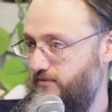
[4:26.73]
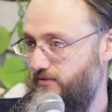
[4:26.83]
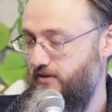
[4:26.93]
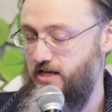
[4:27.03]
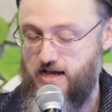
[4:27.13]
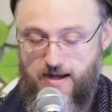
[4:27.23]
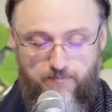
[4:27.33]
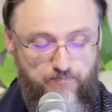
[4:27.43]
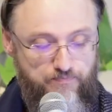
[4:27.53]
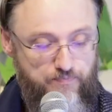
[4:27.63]

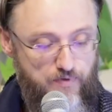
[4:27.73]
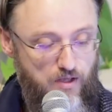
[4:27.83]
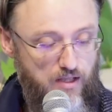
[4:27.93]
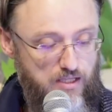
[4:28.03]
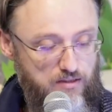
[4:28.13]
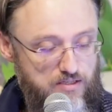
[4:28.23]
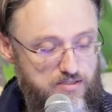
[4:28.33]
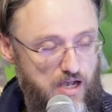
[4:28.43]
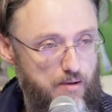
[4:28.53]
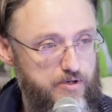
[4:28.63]
I think the
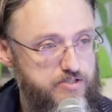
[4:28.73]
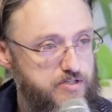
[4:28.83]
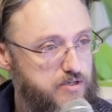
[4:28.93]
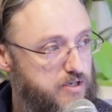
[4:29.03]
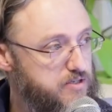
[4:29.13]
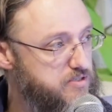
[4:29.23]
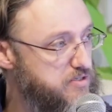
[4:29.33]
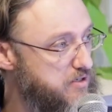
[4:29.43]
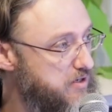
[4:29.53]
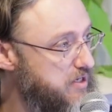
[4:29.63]
psalmist
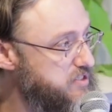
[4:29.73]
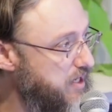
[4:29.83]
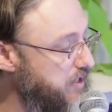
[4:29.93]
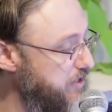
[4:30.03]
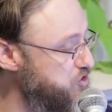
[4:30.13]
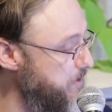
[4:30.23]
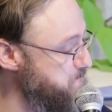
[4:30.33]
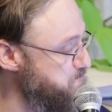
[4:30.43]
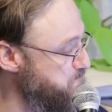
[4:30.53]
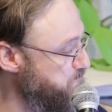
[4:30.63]
is a teenager,
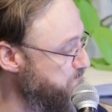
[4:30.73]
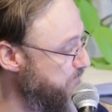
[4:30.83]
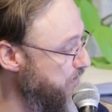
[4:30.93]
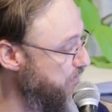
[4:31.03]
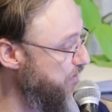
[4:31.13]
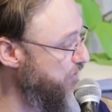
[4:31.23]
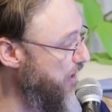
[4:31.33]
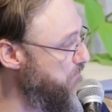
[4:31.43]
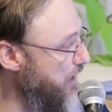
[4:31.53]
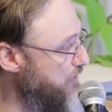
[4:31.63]
given
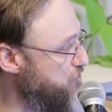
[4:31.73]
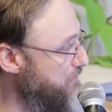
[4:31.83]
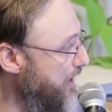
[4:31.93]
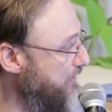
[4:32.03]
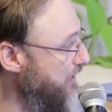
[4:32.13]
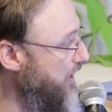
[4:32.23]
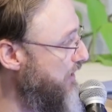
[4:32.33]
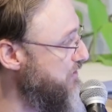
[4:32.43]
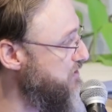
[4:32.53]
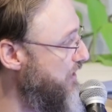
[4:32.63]
how melodramatic they
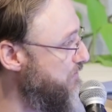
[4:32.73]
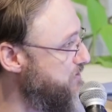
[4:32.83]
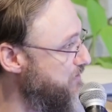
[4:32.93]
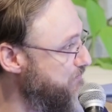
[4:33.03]
are at times.